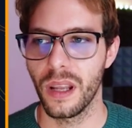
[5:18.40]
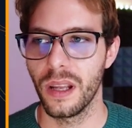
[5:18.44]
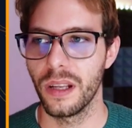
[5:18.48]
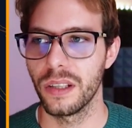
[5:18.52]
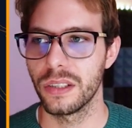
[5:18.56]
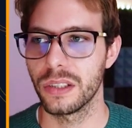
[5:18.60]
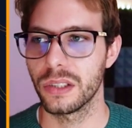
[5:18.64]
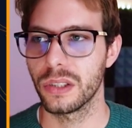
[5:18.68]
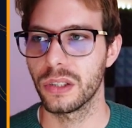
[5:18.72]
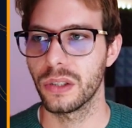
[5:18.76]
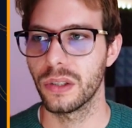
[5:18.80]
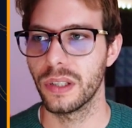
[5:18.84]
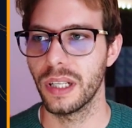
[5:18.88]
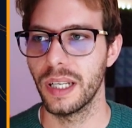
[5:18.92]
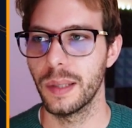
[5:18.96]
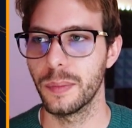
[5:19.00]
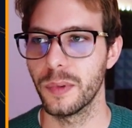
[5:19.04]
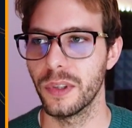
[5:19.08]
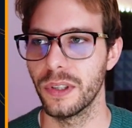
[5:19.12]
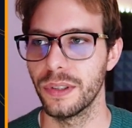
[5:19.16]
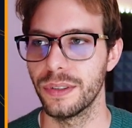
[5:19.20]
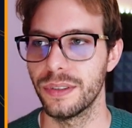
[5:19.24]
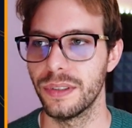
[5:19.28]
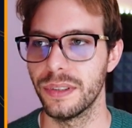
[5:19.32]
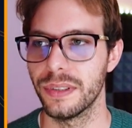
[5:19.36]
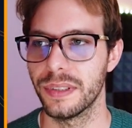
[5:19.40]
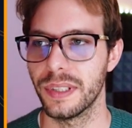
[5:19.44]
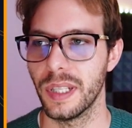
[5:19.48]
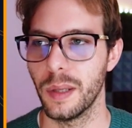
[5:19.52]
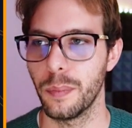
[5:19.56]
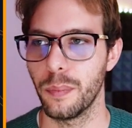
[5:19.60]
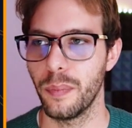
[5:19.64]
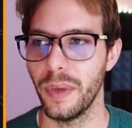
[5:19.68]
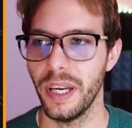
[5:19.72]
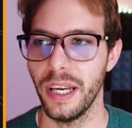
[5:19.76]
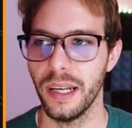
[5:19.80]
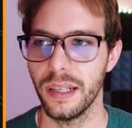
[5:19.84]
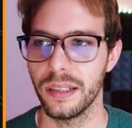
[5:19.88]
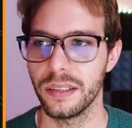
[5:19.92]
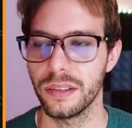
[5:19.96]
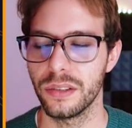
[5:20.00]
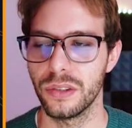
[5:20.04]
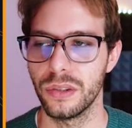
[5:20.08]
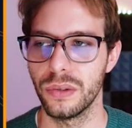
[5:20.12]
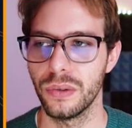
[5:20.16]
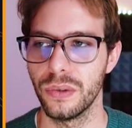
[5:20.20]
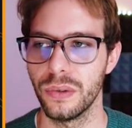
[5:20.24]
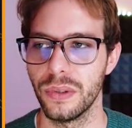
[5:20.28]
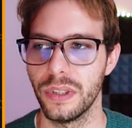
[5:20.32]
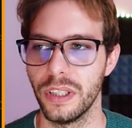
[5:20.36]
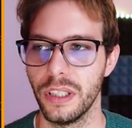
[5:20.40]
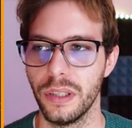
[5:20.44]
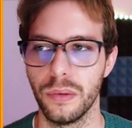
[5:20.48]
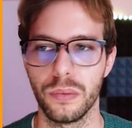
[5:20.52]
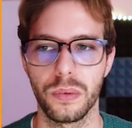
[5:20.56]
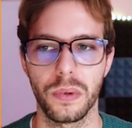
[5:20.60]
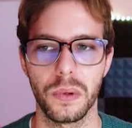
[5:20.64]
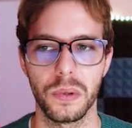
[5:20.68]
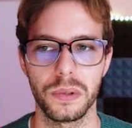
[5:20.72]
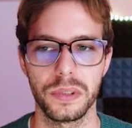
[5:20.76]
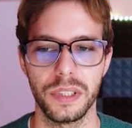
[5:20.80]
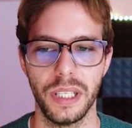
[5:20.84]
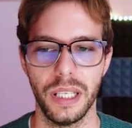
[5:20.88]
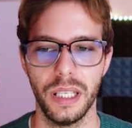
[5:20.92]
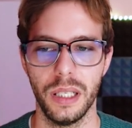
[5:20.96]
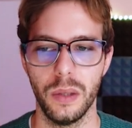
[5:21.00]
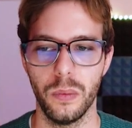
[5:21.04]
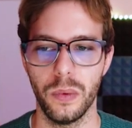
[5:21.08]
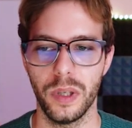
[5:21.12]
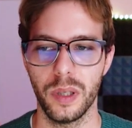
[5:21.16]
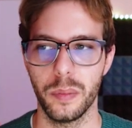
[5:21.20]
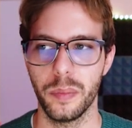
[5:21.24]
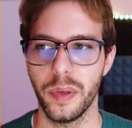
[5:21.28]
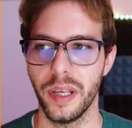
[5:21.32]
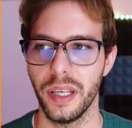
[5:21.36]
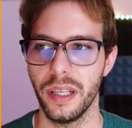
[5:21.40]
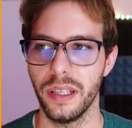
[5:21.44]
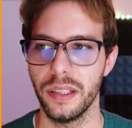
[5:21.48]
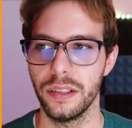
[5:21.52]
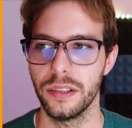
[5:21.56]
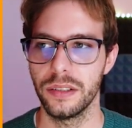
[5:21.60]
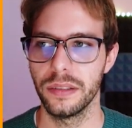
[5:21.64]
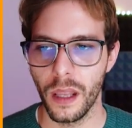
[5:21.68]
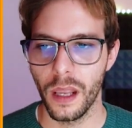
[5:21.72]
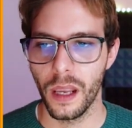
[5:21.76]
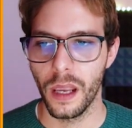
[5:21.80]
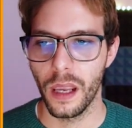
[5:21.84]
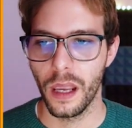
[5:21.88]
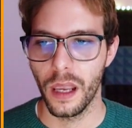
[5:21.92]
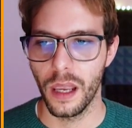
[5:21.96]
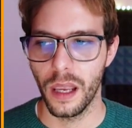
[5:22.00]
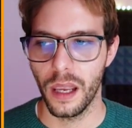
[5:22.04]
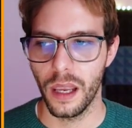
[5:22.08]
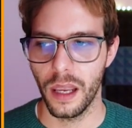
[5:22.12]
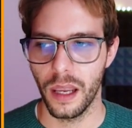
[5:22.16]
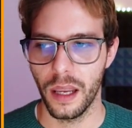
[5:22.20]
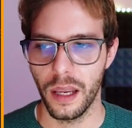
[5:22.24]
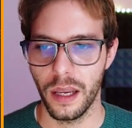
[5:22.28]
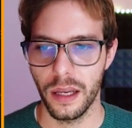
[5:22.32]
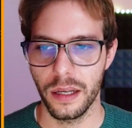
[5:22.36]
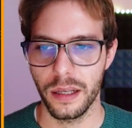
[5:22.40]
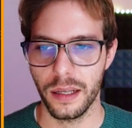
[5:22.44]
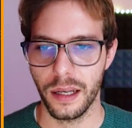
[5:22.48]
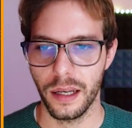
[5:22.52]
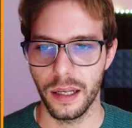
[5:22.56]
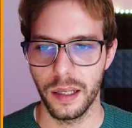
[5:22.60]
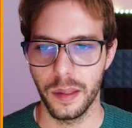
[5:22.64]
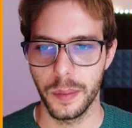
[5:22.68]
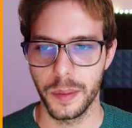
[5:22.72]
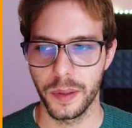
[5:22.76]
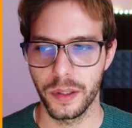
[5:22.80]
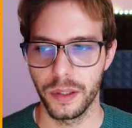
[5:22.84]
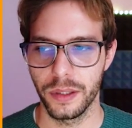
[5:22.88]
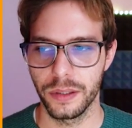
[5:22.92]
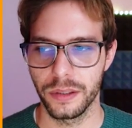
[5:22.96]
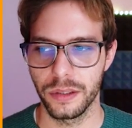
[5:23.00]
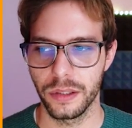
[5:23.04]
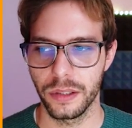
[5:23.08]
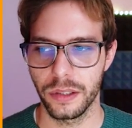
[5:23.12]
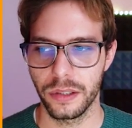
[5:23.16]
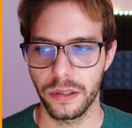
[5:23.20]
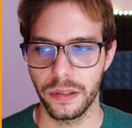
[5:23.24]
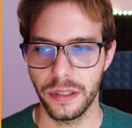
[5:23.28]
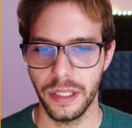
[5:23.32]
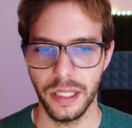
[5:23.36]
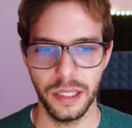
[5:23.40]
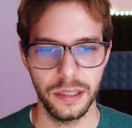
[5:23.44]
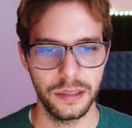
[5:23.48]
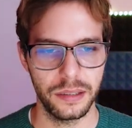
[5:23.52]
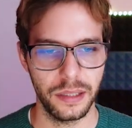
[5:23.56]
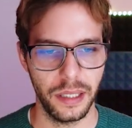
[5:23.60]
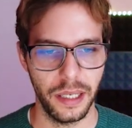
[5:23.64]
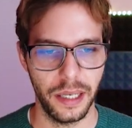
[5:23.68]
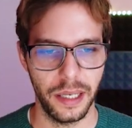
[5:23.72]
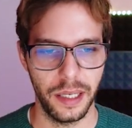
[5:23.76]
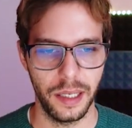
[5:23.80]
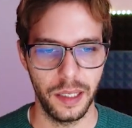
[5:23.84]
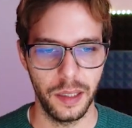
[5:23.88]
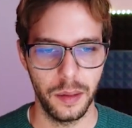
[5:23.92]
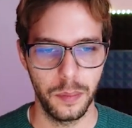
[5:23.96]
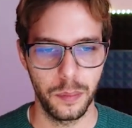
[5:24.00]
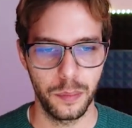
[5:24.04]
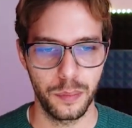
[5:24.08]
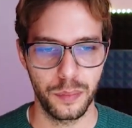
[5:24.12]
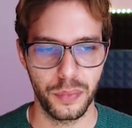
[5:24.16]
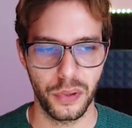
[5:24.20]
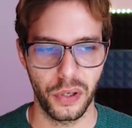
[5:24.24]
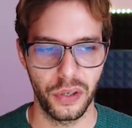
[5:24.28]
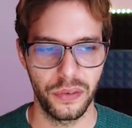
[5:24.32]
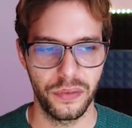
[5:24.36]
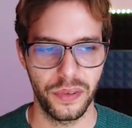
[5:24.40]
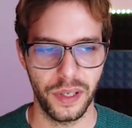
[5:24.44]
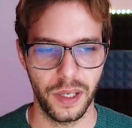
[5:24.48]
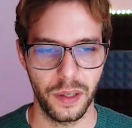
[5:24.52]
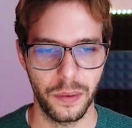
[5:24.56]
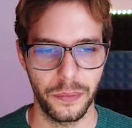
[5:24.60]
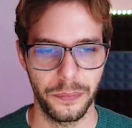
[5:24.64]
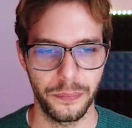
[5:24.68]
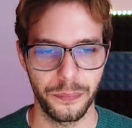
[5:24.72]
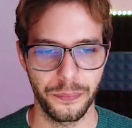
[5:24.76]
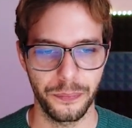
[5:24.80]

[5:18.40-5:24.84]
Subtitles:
So I'm going to step back to the Roles Anywhere page, and I am going to create a profile.